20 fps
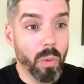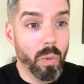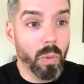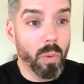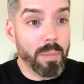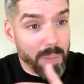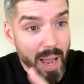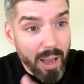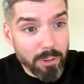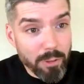
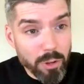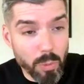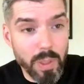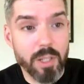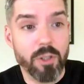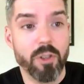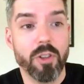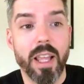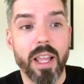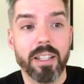what I'm
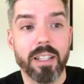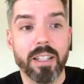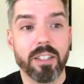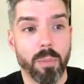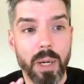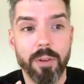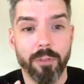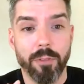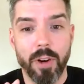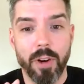about to read you,
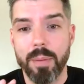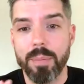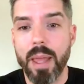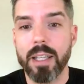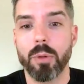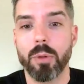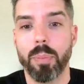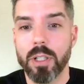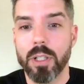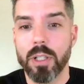that's the
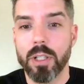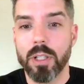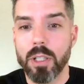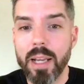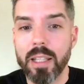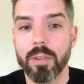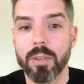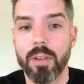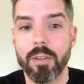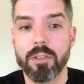preframe. That's the
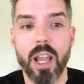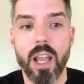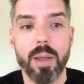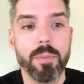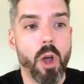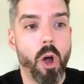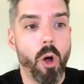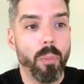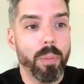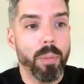perspective.
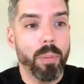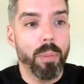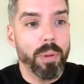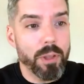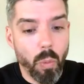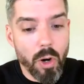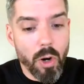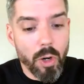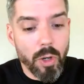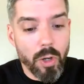Every time you
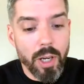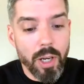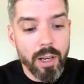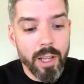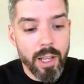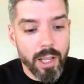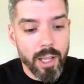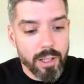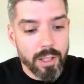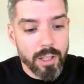open the
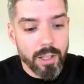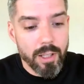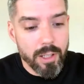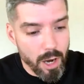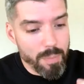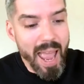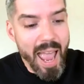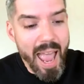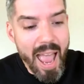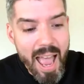word,
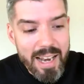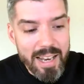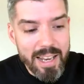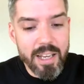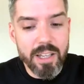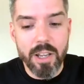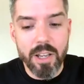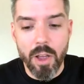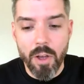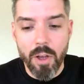come
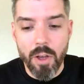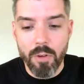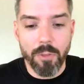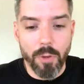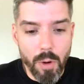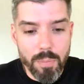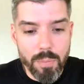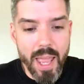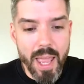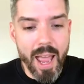at it
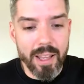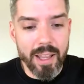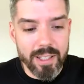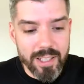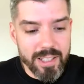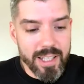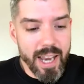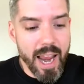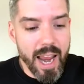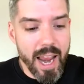from
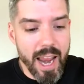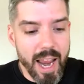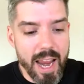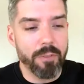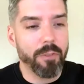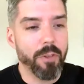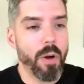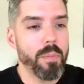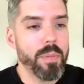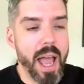that
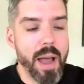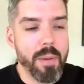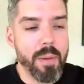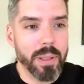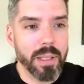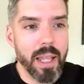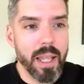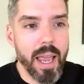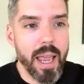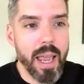state and from
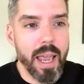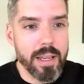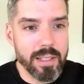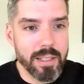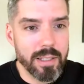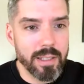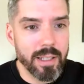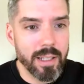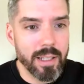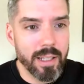that
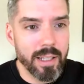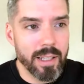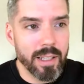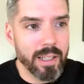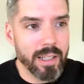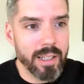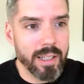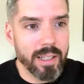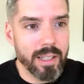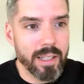place.
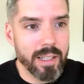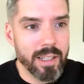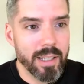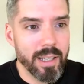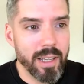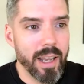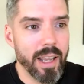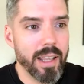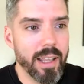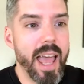
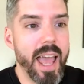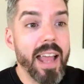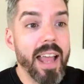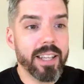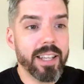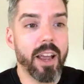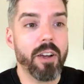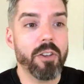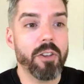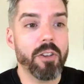And
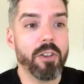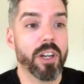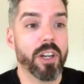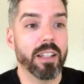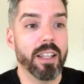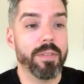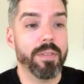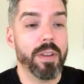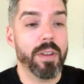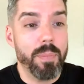that's how
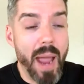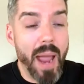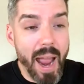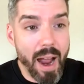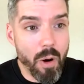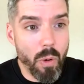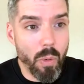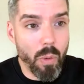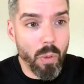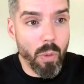you're going to live in
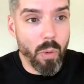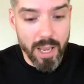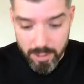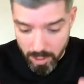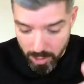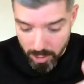power.